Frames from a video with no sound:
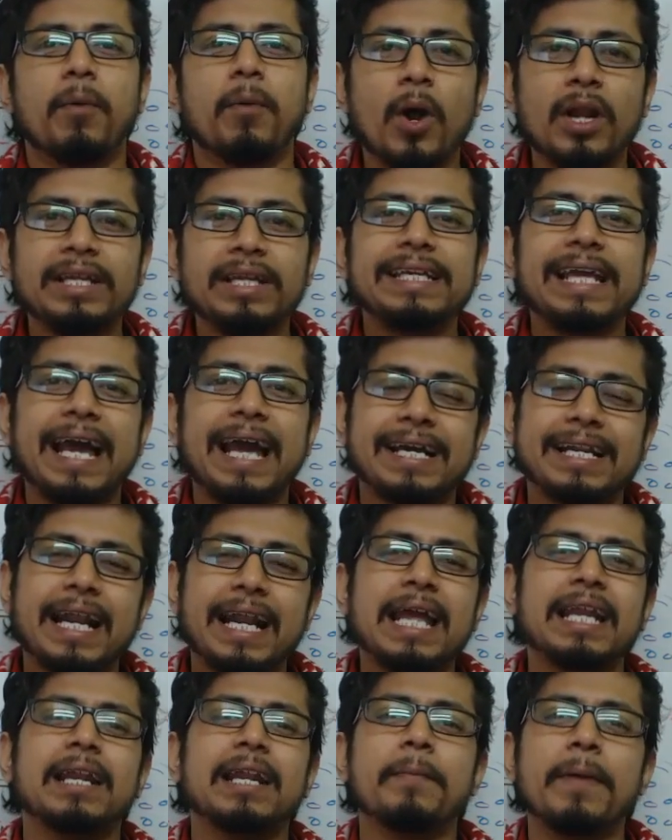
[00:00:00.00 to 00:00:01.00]

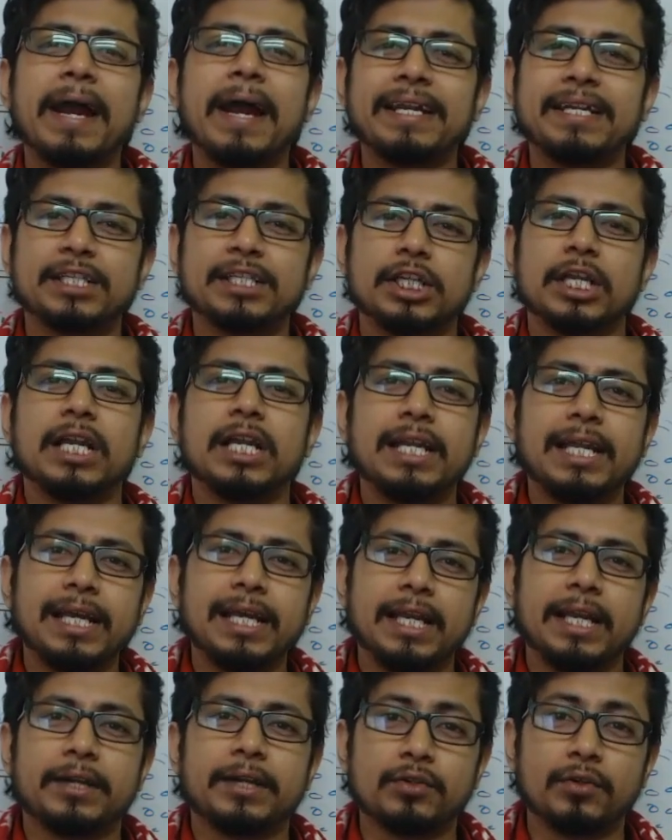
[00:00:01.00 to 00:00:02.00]
polyacrylamide gel
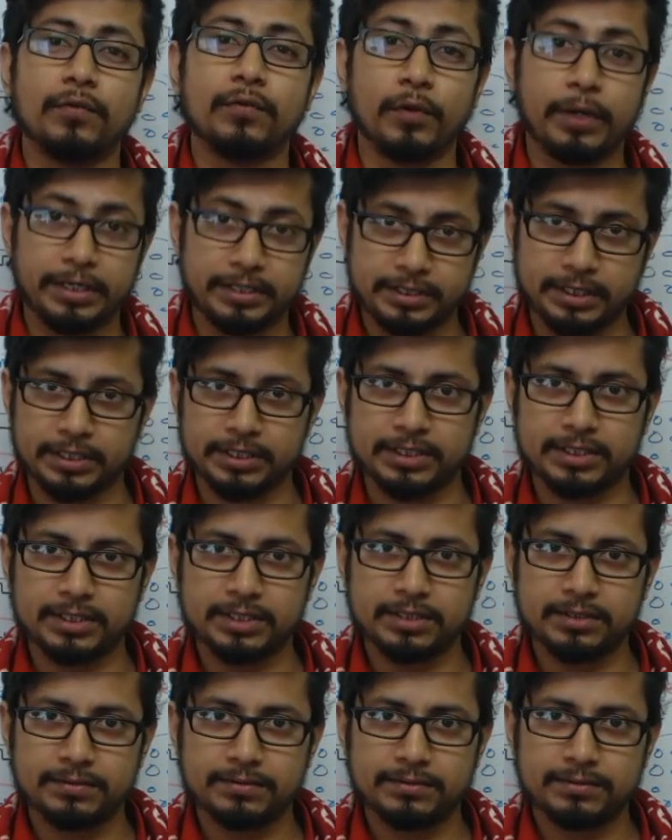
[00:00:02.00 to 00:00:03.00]

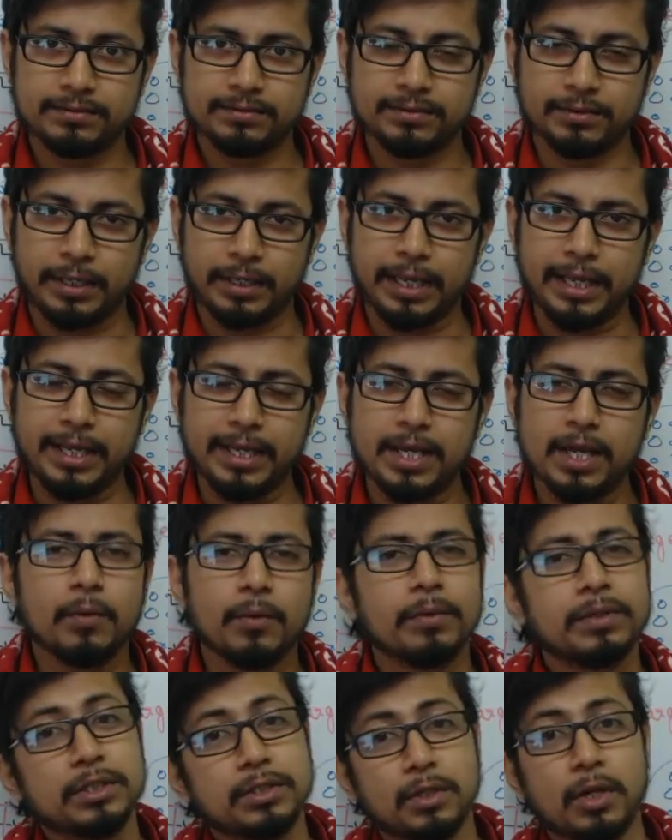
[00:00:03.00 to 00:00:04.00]
electrophoresis, okay,
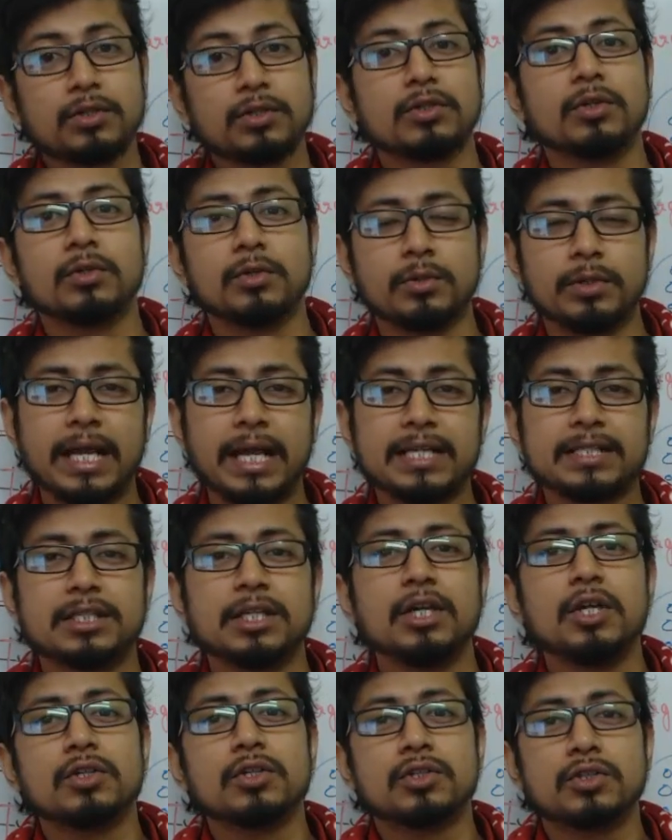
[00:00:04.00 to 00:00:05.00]
which is also known
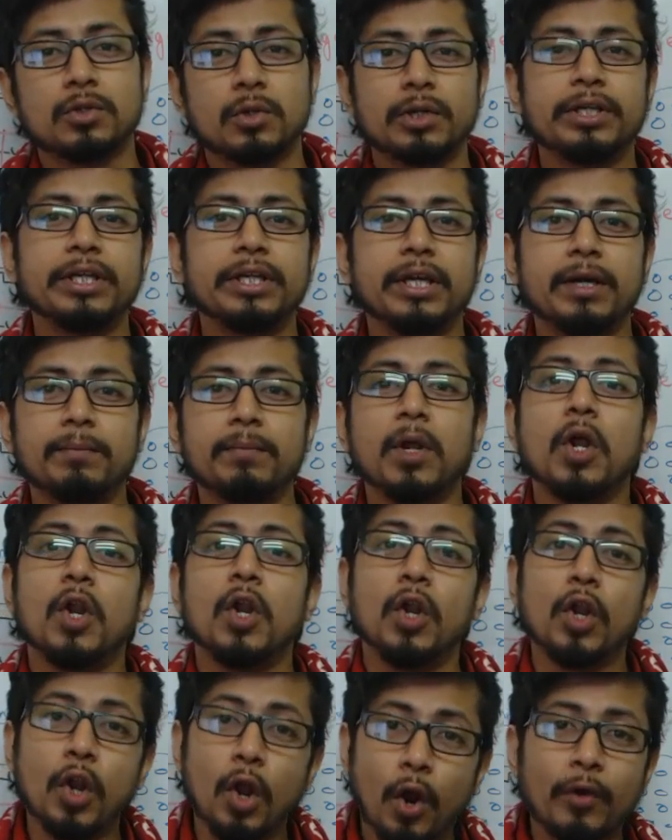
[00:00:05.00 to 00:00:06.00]
as sodium
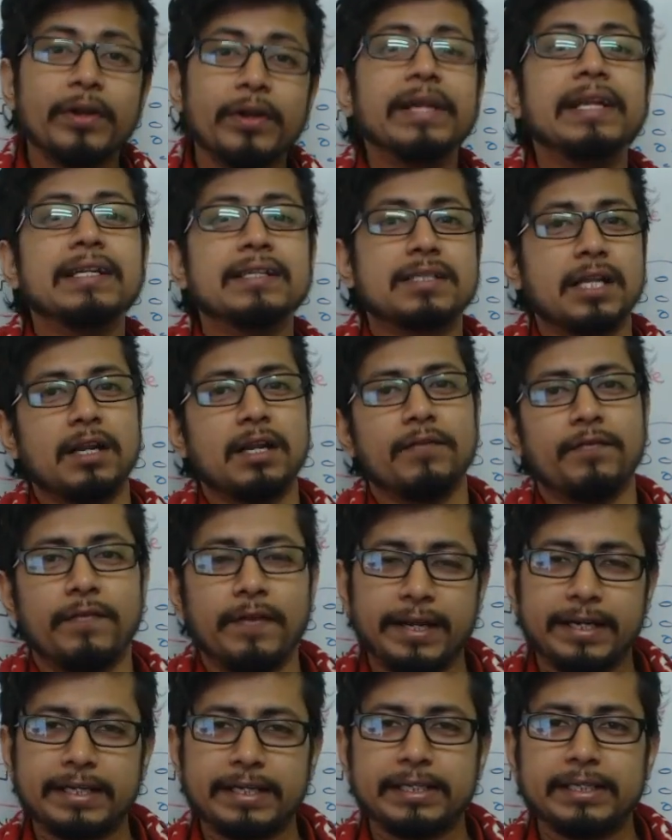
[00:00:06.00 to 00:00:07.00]
lauryl
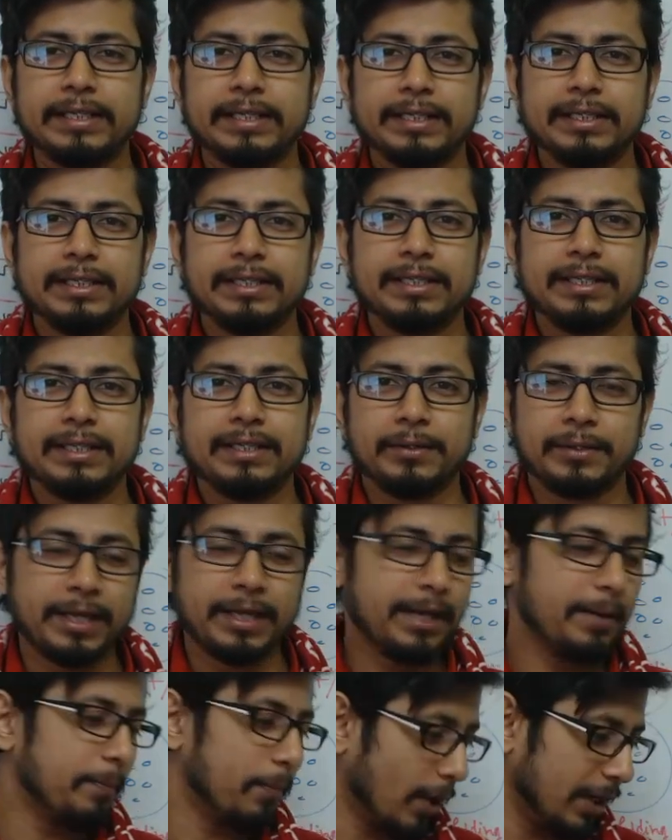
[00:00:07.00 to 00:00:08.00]
sulfate,
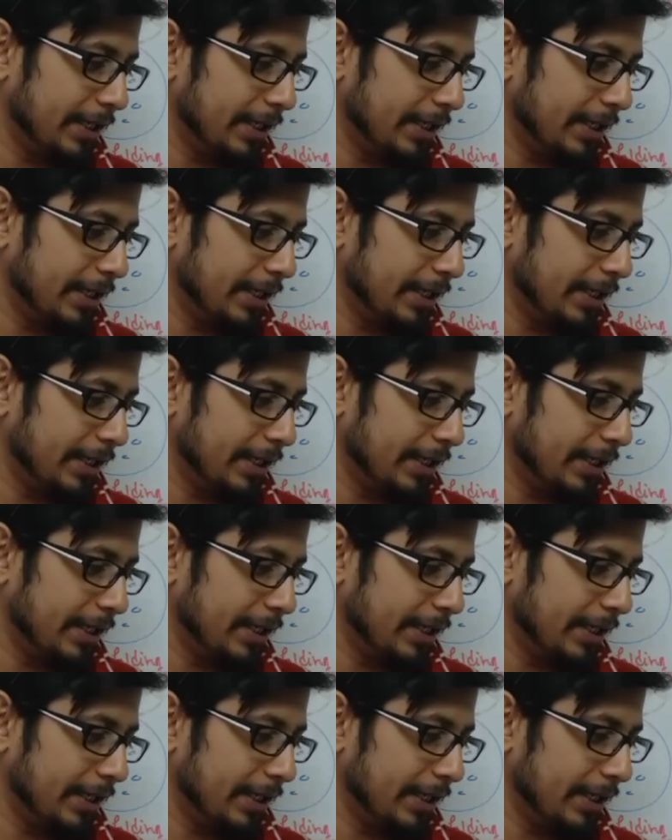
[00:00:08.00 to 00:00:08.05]
okay,